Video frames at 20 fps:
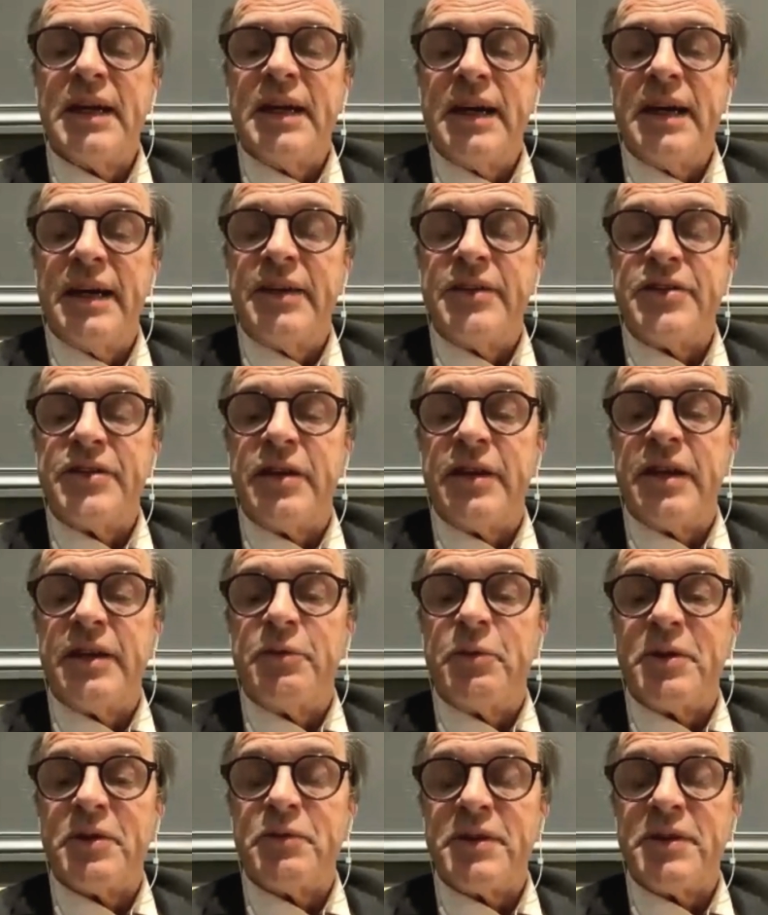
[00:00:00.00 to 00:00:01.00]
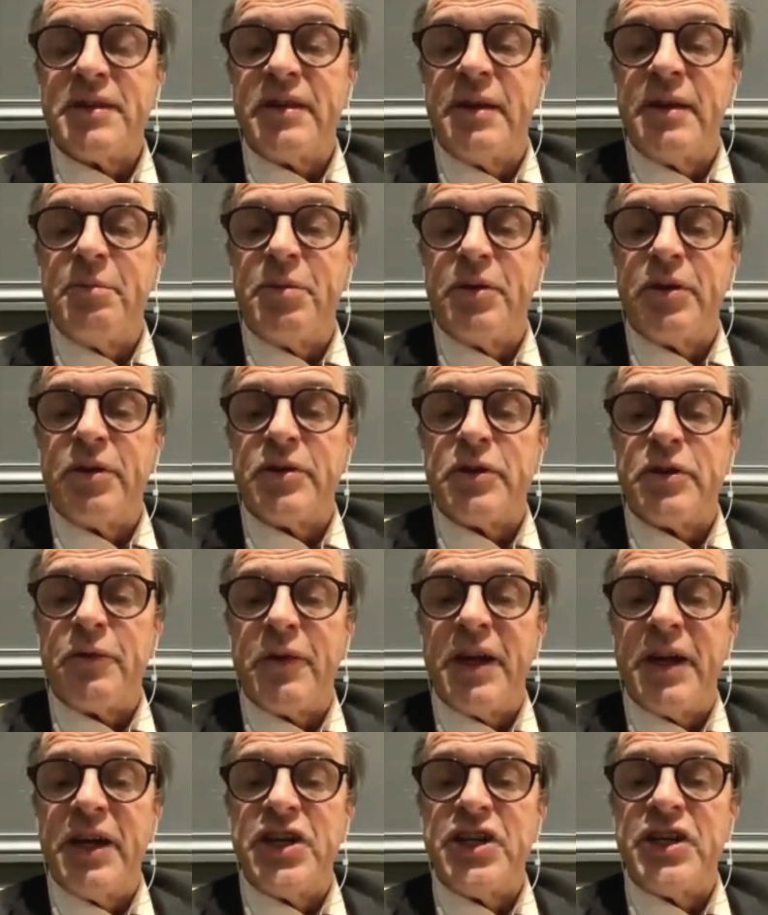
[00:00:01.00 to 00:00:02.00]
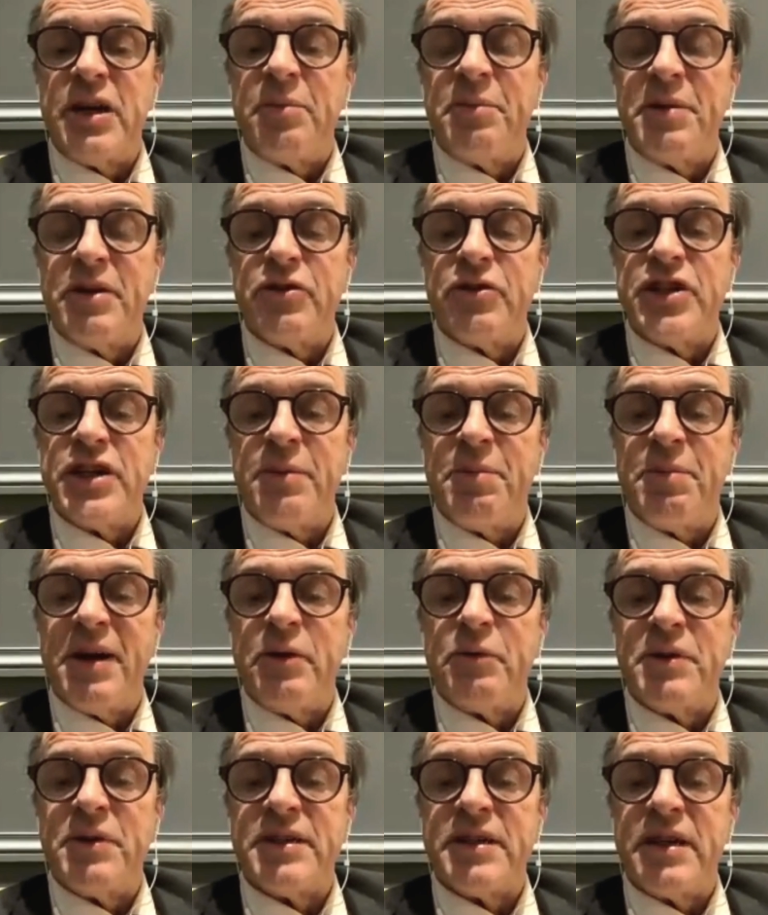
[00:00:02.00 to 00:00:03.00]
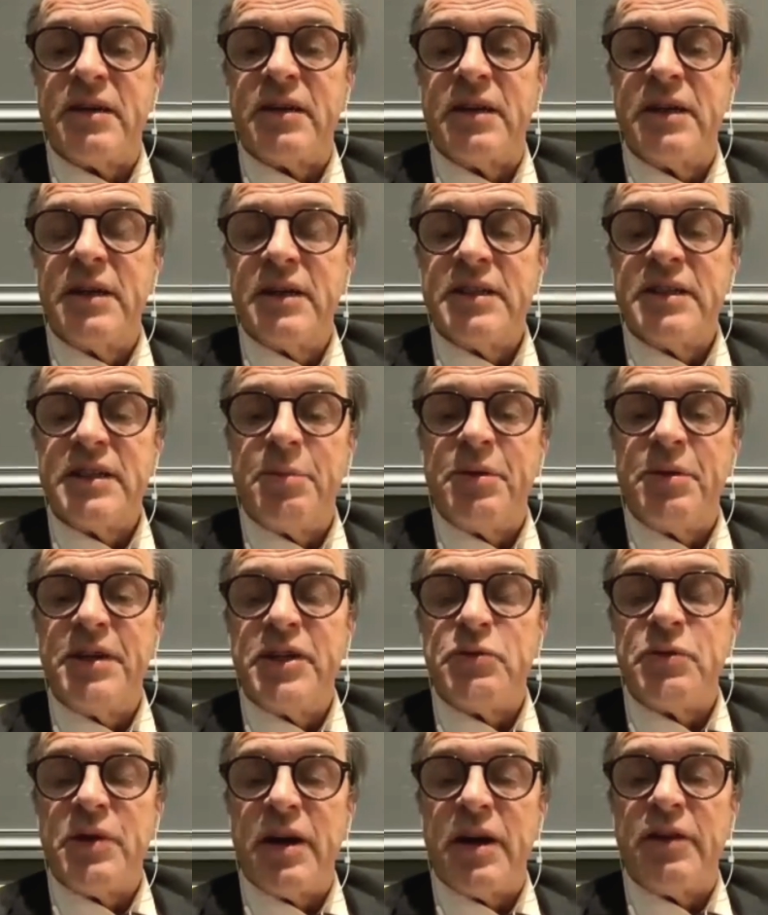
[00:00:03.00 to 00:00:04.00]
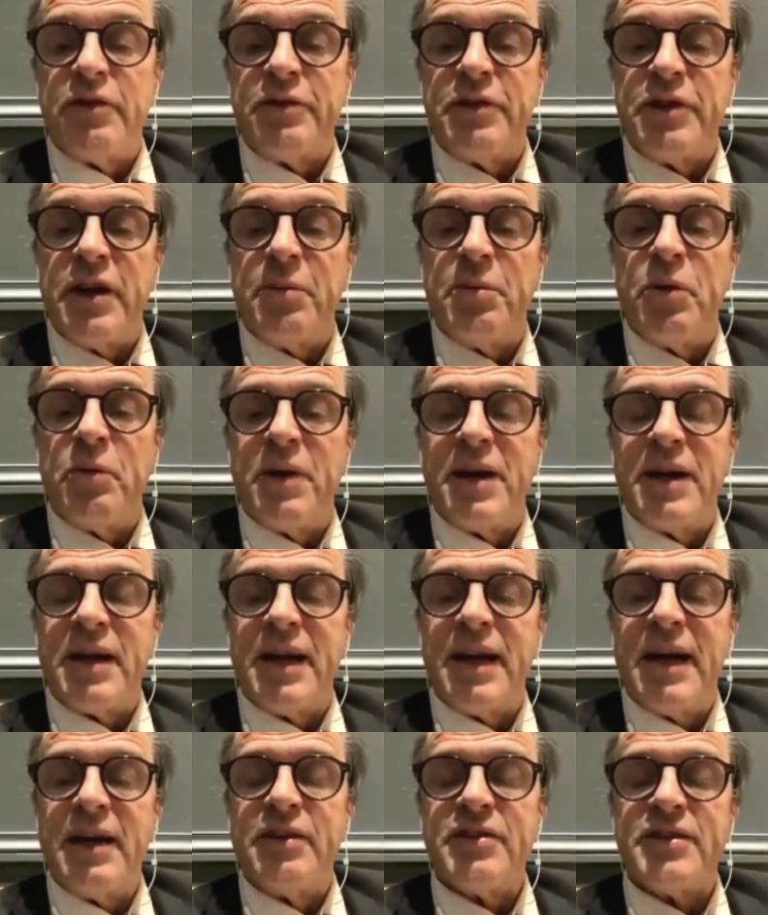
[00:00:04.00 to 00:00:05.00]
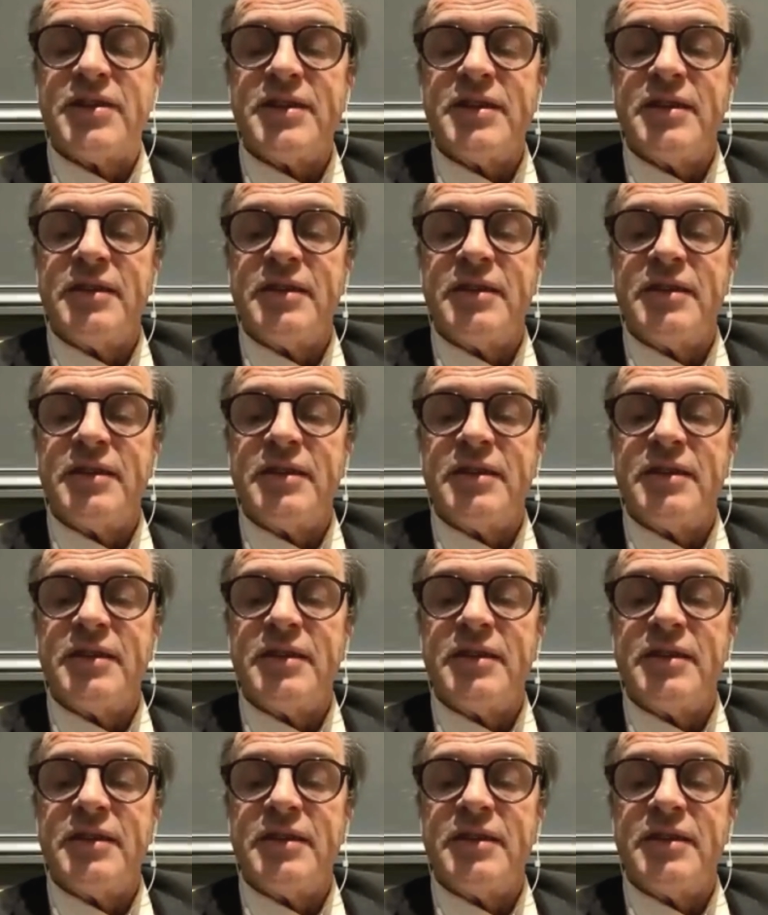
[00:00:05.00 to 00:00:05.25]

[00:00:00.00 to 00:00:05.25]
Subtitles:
I understand that what was the importance of Asia, because Japanese were our number one clients.